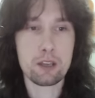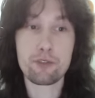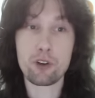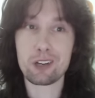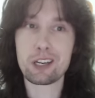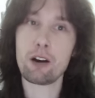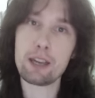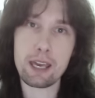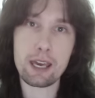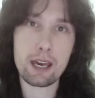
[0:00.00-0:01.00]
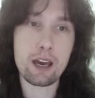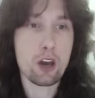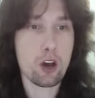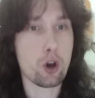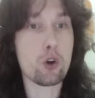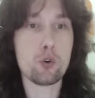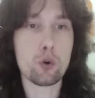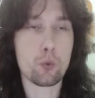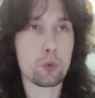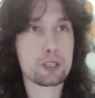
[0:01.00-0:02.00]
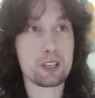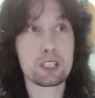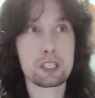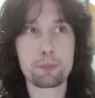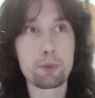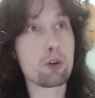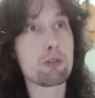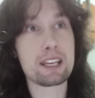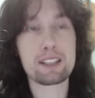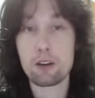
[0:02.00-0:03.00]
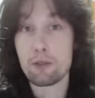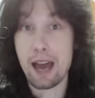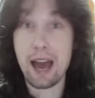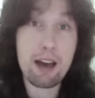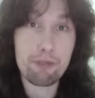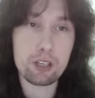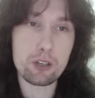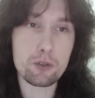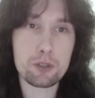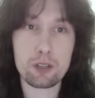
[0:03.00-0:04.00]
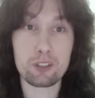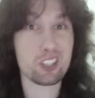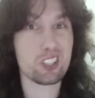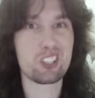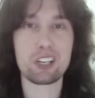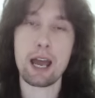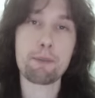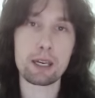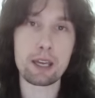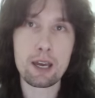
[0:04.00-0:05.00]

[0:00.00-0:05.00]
You've got a guy here who was exploring his own avenues, just jamming.